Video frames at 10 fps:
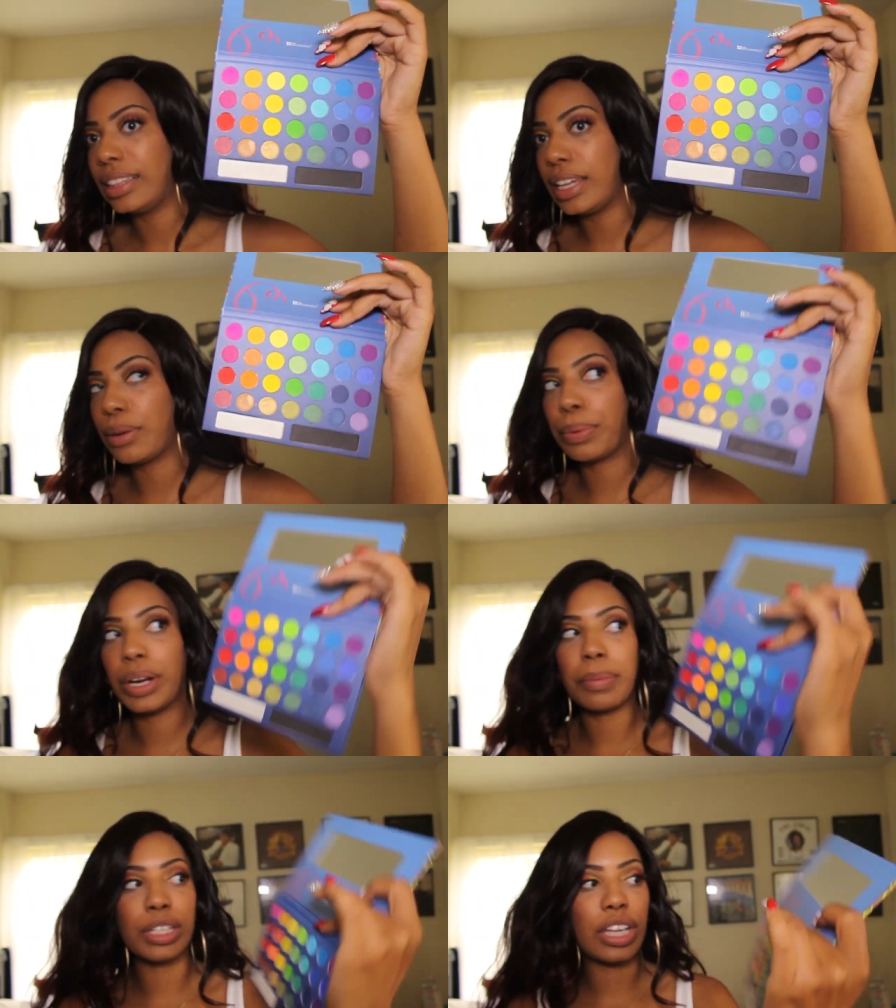they're
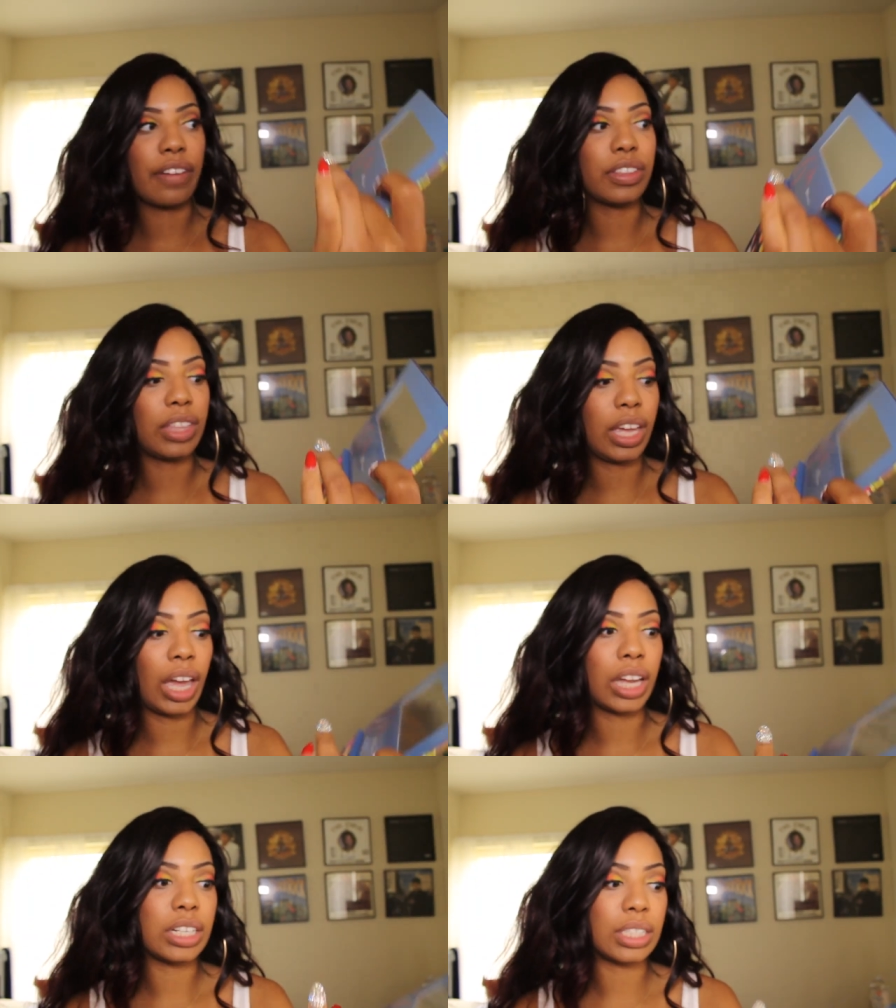pretty much
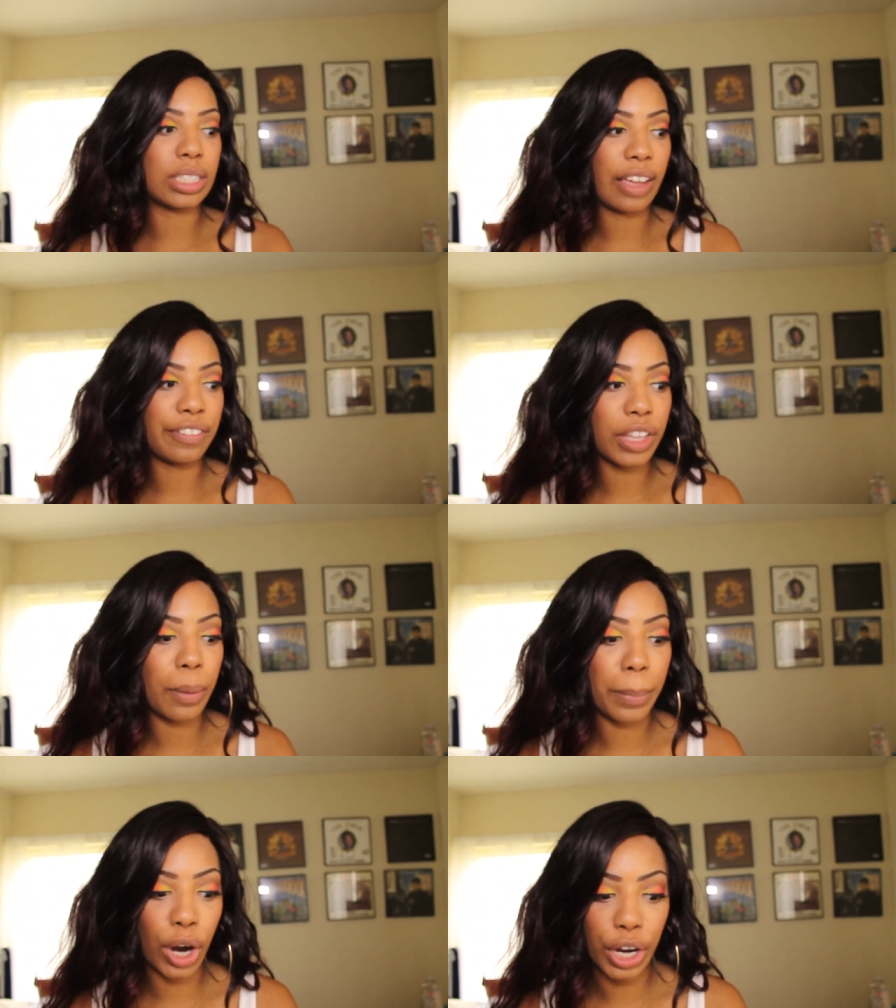everything, and it's definitely
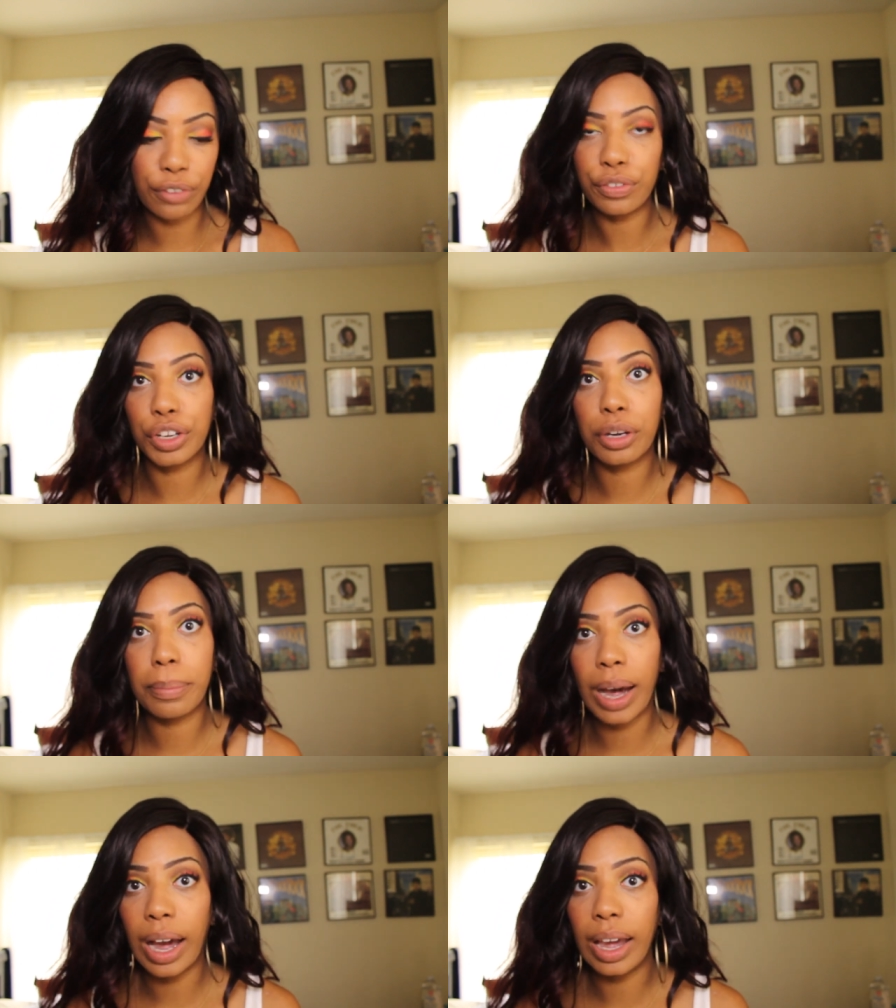a bargain for your
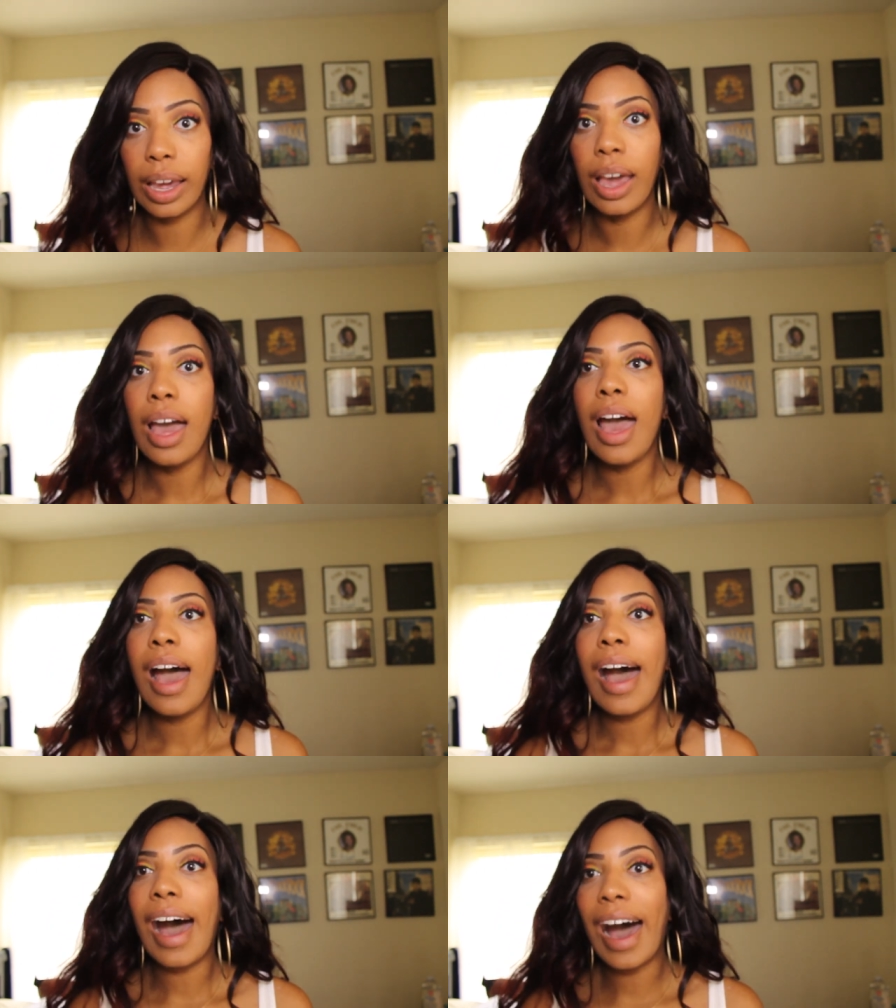buy.
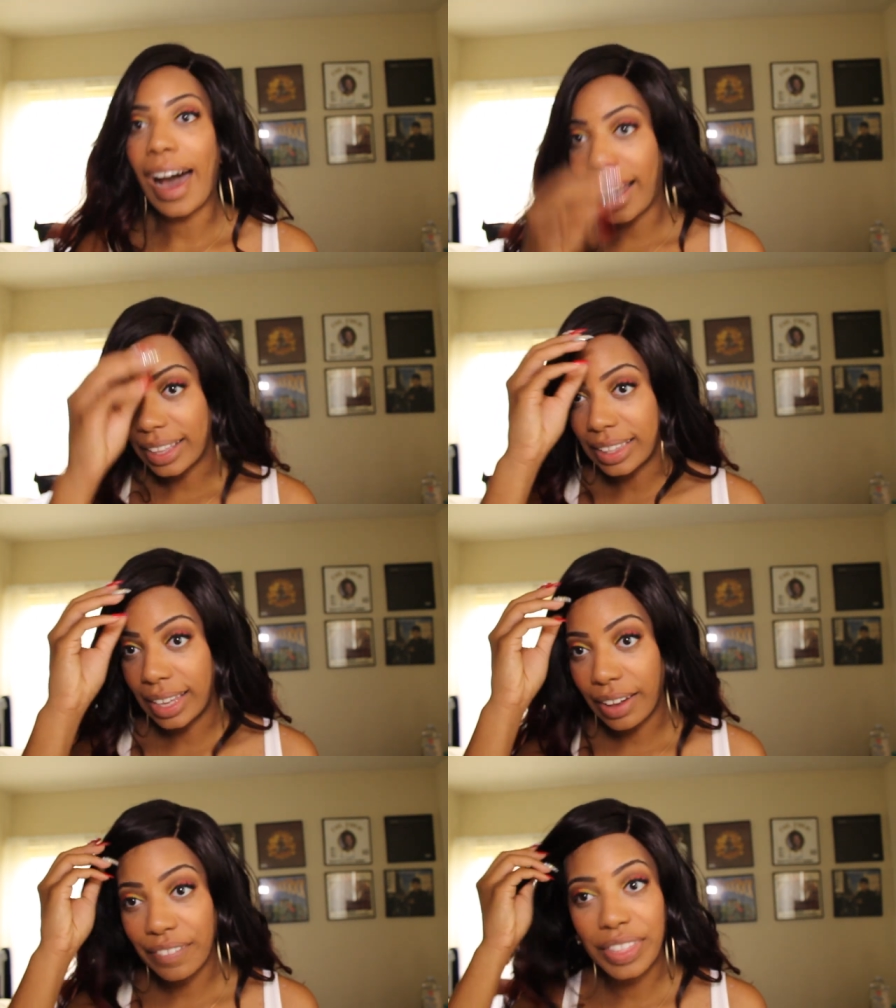I
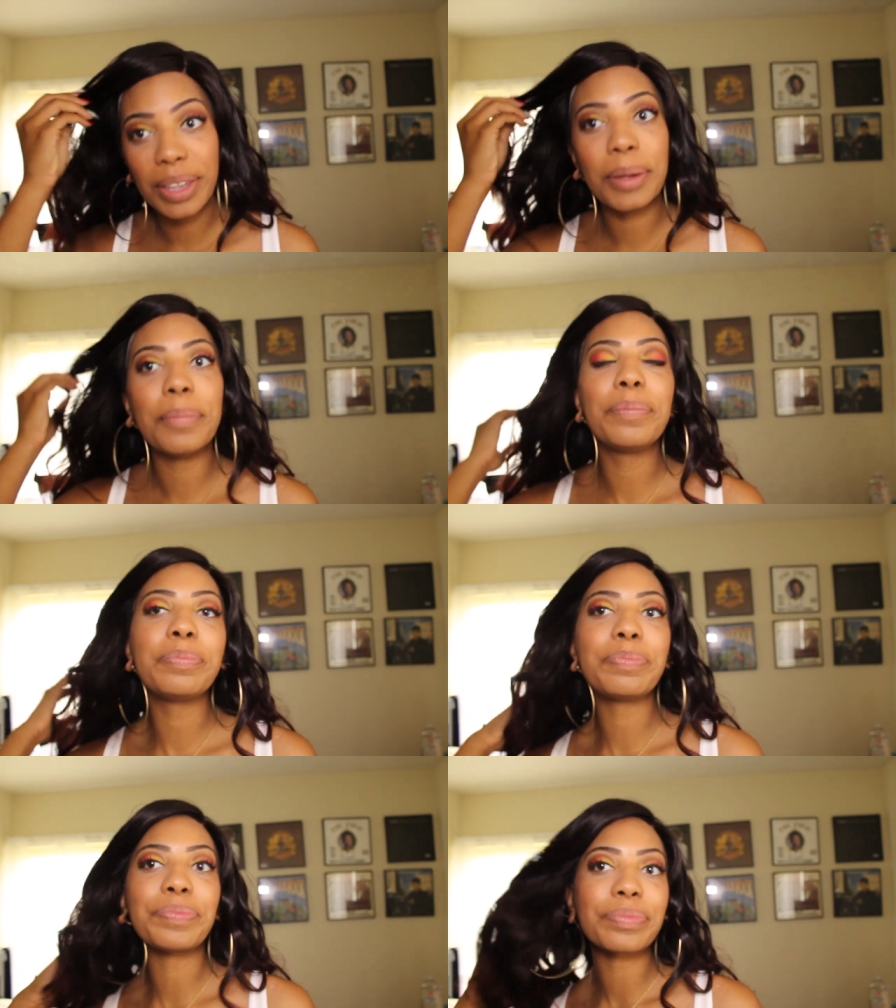love them.